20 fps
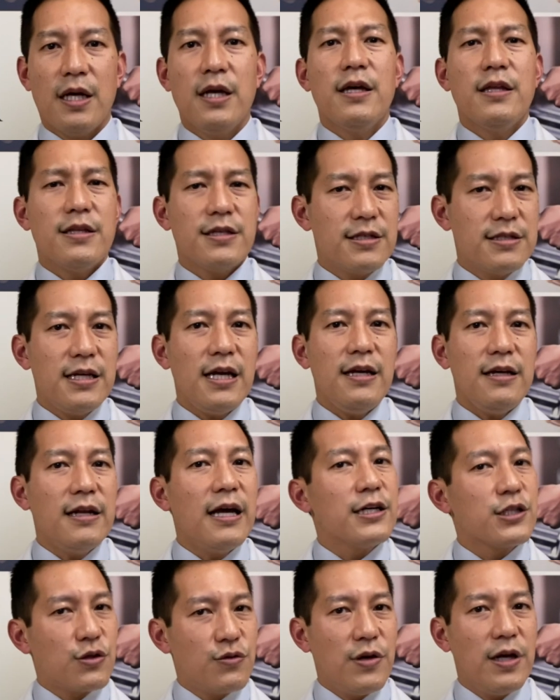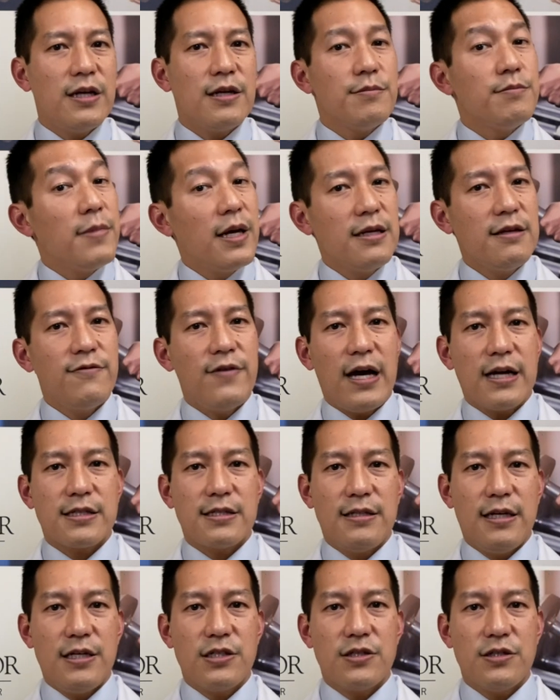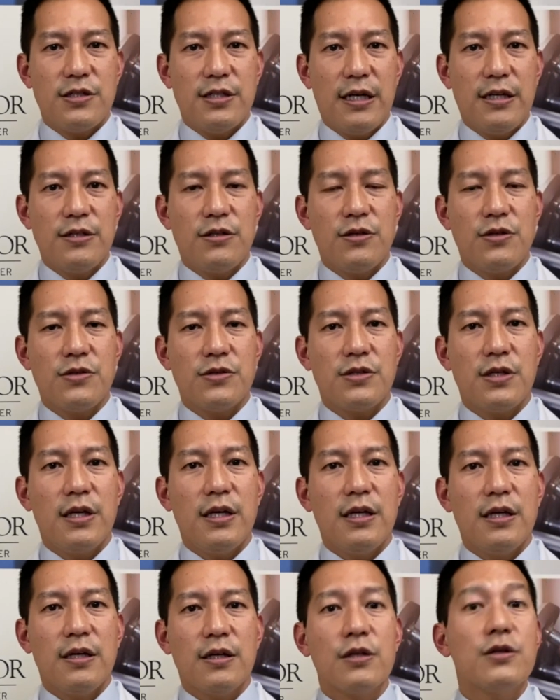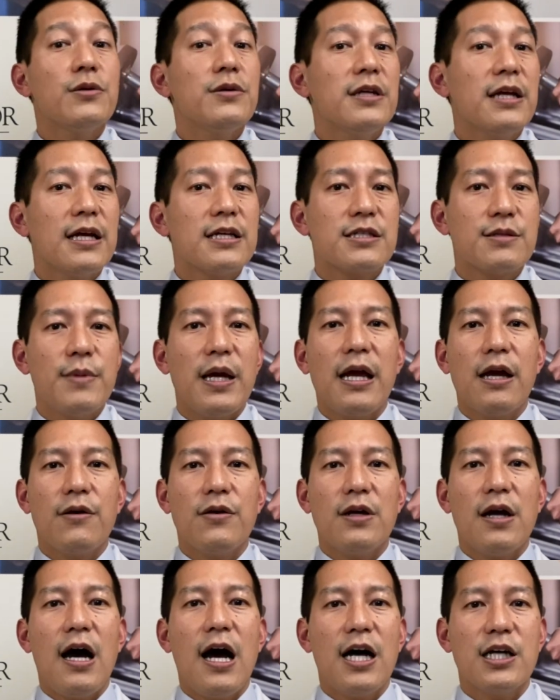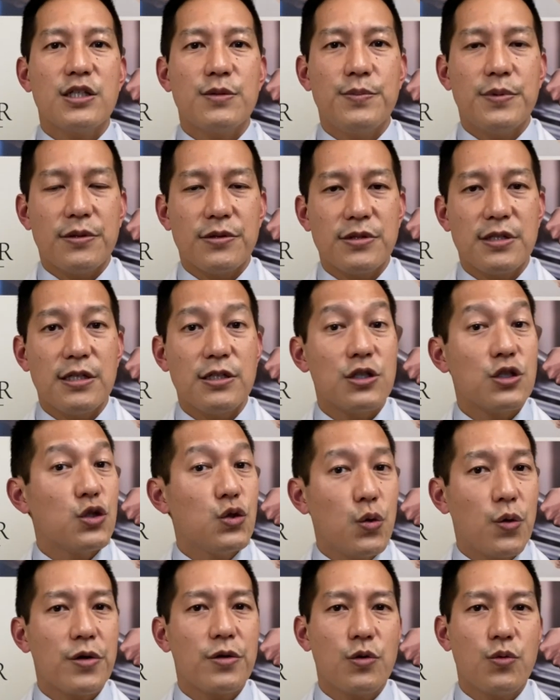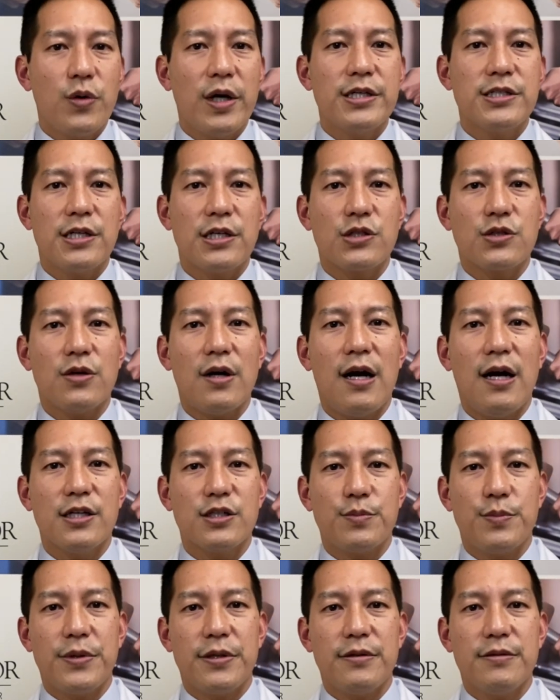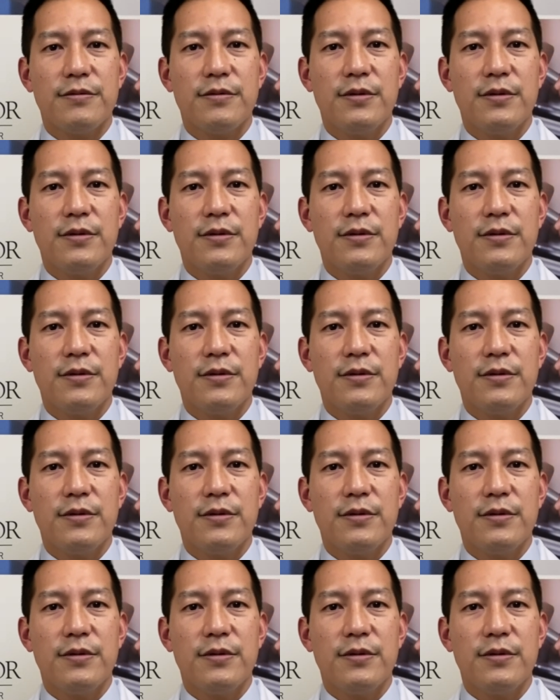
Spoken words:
The state has created many vaccination centers, including at some area hospitals such as Northern Westchester Hospital